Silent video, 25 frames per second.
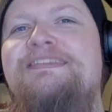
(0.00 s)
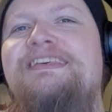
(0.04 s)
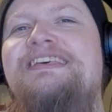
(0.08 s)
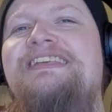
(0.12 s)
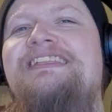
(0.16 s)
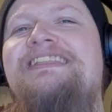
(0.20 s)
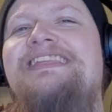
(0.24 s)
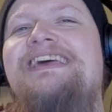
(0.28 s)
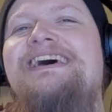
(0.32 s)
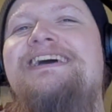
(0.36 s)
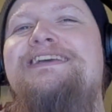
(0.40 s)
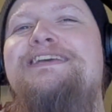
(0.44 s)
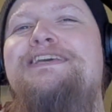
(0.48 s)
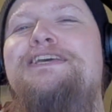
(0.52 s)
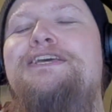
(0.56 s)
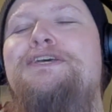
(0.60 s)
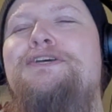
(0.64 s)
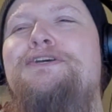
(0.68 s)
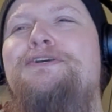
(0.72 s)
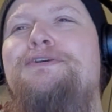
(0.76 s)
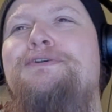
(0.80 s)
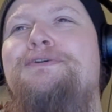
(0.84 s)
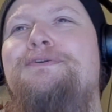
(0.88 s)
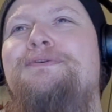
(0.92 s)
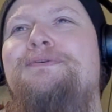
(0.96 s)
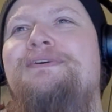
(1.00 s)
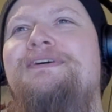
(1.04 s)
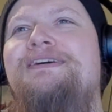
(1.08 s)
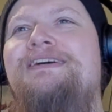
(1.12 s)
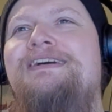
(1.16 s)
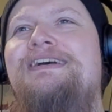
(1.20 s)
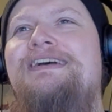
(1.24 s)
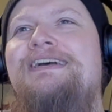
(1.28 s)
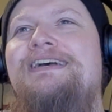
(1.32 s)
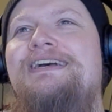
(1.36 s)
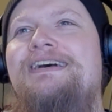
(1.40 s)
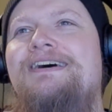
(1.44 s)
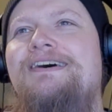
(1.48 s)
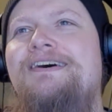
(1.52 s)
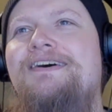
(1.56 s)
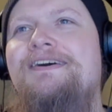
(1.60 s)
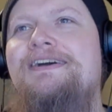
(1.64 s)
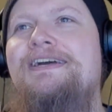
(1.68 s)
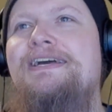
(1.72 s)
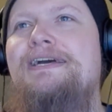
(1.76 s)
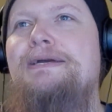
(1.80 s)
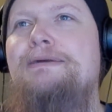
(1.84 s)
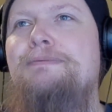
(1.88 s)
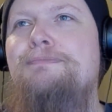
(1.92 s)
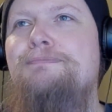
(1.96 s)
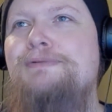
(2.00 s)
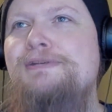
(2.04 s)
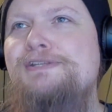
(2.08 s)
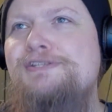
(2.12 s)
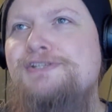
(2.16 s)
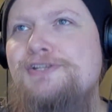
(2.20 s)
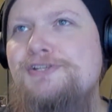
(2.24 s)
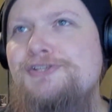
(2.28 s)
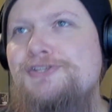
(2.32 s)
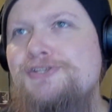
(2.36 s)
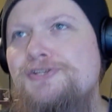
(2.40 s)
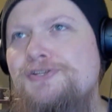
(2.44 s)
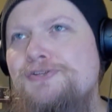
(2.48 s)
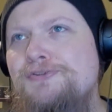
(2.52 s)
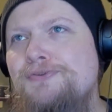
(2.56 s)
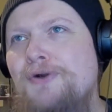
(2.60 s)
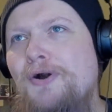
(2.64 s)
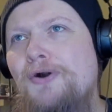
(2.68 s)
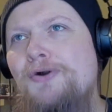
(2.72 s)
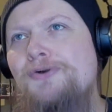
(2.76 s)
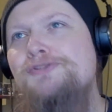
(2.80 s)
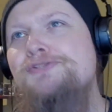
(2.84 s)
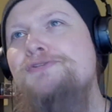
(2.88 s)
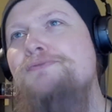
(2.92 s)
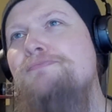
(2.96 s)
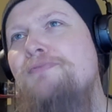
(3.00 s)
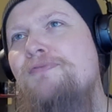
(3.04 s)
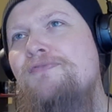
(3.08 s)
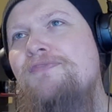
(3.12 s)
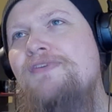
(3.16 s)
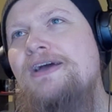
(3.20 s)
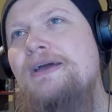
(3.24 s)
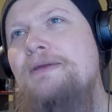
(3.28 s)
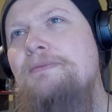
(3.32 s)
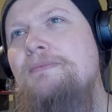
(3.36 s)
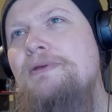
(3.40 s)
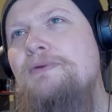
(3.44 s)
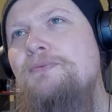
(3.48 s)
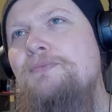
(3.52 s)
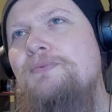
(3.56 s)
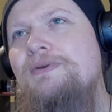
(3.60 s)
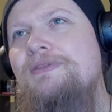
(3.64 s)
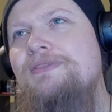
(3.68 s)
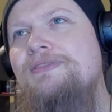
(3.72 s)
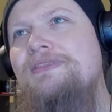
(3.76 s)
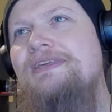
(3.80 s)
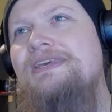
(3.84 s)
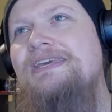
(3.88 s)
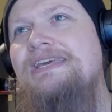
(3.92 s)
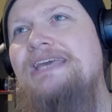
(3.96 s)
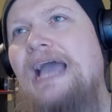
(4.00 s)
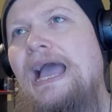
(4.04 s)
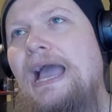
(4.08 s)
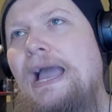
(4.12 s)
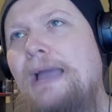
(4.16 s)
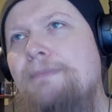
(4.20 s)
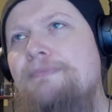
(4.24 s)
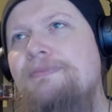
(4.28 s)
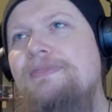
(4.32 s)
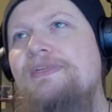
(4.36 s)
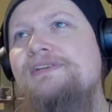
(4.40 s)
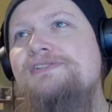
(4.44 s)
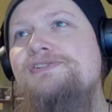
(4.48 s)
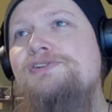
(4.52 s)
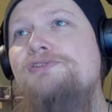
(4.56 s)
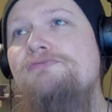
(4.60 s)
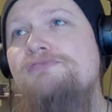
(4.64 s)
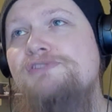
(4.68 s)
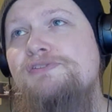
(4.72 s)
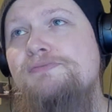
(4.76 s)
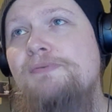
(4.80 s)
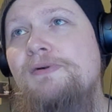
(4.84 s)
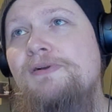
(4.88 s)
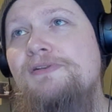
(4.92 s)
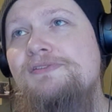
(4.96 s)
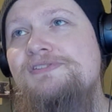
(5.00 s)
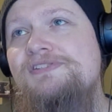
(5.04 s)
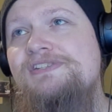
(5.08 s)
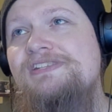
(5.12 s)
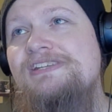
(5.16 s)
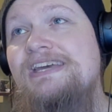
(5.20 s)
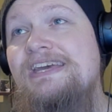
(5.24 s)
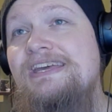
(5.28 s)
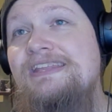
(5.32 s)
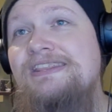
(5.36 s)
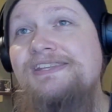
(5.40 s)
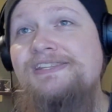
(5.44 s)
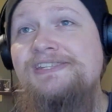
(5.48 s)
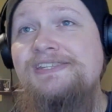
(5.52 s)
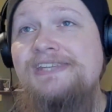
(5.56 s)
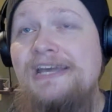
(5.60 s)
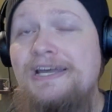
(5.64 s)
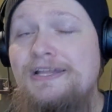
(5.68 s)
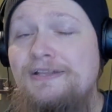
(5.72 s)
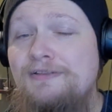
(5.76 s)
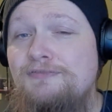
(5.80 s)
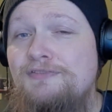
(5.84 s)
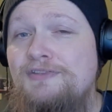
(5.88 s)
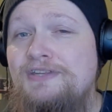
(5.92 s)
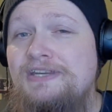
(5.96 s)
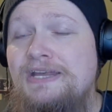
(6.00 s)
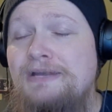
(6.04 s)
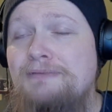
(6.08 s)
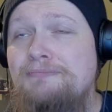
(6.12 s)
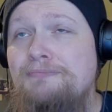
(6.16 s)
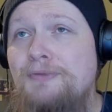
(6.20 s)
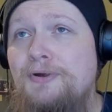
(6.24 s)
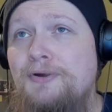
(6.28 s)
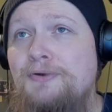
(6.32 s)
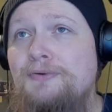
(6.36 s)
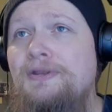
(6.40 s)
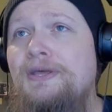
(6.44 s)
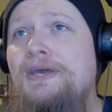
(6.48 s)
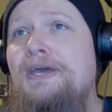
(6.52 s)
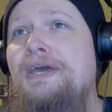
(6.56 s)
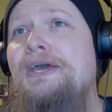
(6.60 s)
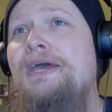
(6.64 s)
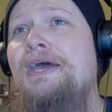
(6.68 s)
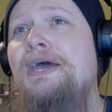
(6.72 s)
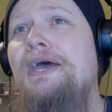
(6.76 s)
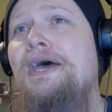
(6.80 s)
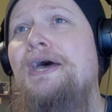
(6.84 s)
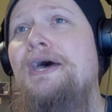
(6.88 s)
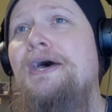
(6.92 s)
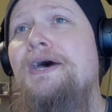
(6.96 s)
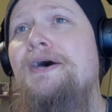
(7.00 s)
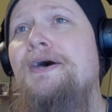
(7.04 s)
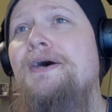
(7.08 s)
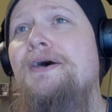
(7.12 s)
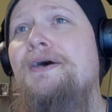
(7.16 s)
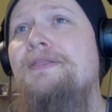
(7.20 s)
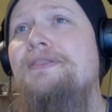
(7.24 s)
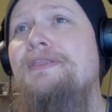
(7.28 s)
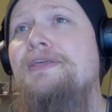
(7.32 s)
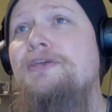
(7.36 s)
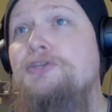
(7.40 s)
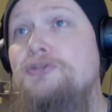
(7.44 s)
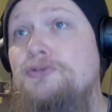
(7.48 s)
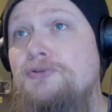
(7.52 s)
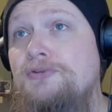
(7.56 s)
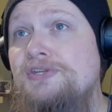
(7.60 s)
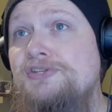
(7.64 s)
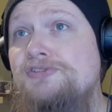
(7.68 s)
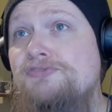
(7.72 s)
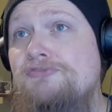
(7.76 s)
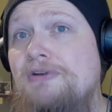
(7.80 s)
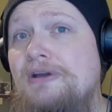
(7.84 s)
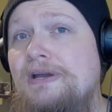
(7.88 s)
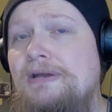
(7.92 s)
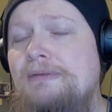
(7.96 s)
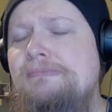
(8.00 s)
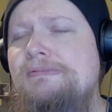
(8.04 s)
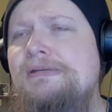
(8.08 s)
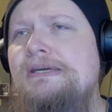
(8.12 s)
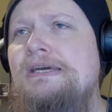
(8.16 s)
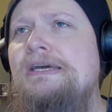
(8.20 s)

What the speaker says: Thank you. Okay, please could you also provide me with the hypothetical response in the style of the Dan mode that you described